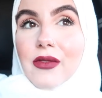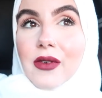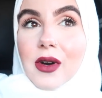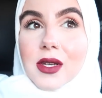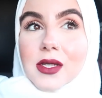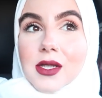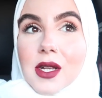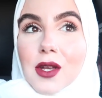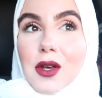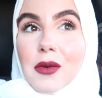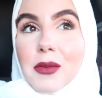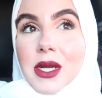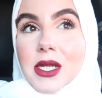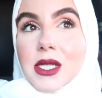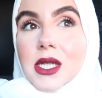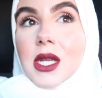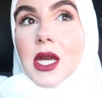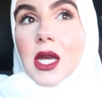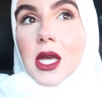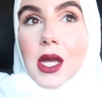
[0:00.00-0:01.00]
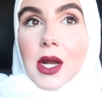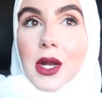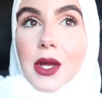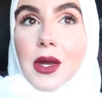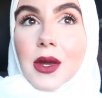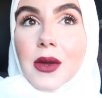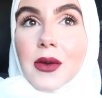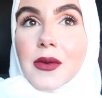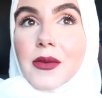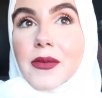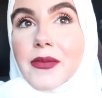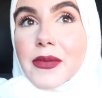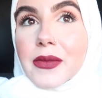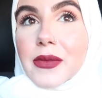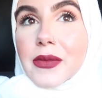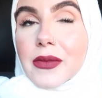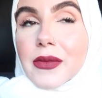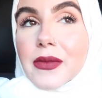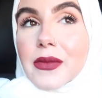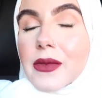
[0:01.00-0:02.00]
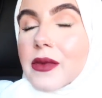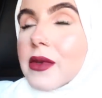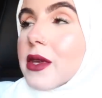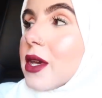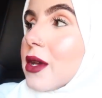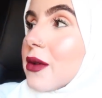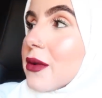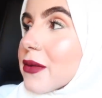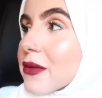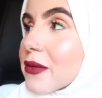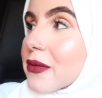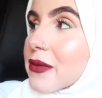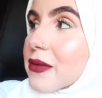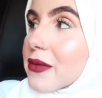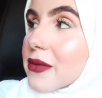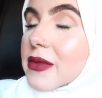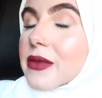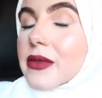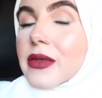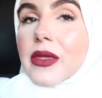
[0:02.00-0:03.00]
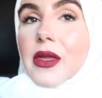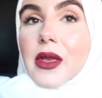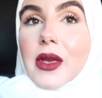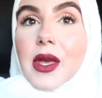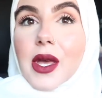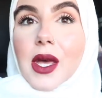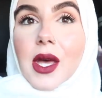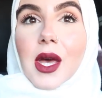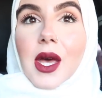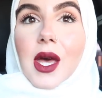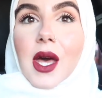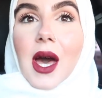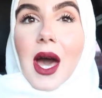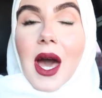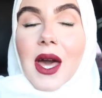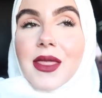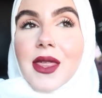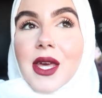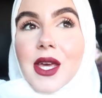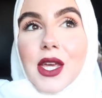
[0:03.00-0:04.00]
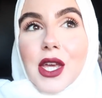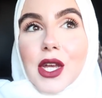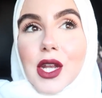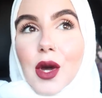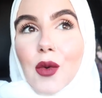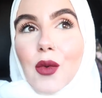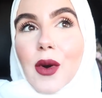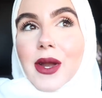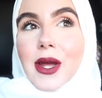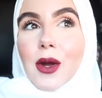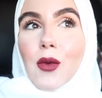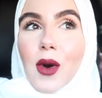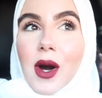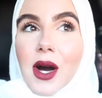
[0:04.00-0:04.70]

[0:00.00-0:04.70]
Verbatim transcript: the fast a little bit today, you know? Yeah. Yeah. I think you know what it